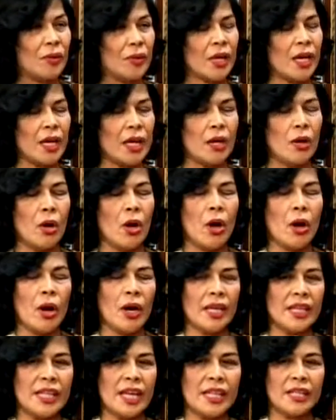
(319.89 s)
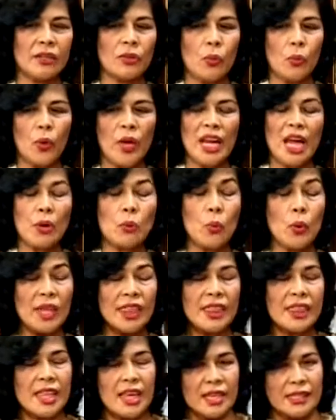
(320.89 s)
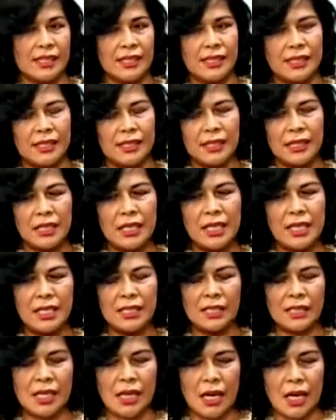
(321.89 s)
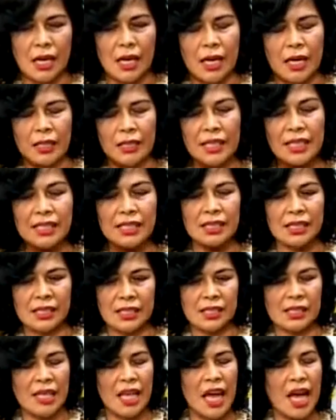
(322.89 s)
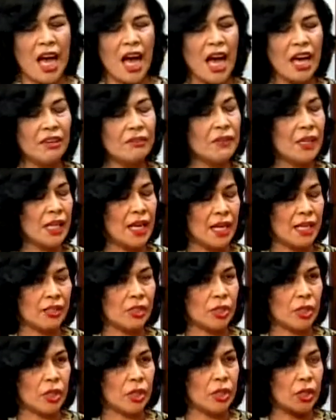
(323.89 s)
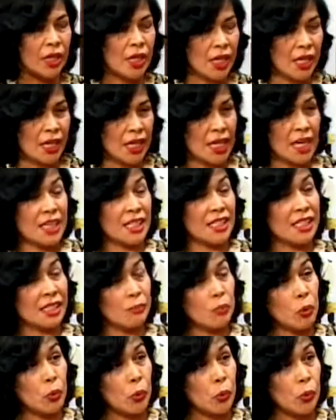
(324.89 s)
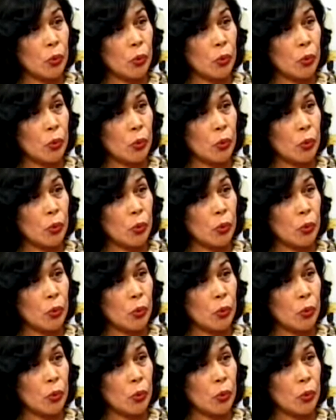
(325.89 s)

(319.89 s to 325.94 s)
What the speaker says: Okay. And then when I witnessed this IV laser in Cebu,